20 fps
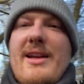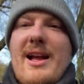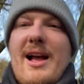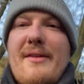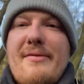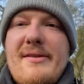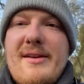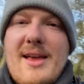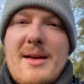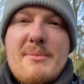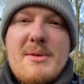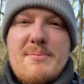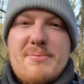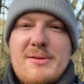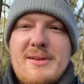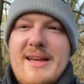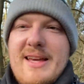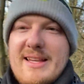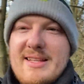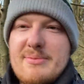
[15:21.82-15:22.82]
I feel like my
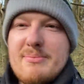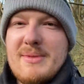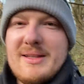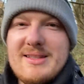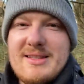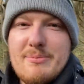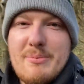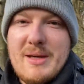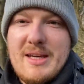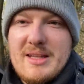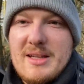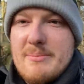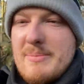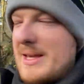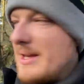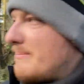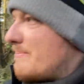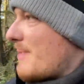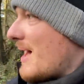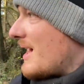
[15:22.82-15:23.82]
placement's been a
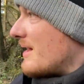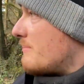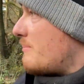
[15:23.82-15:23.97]
bit bad,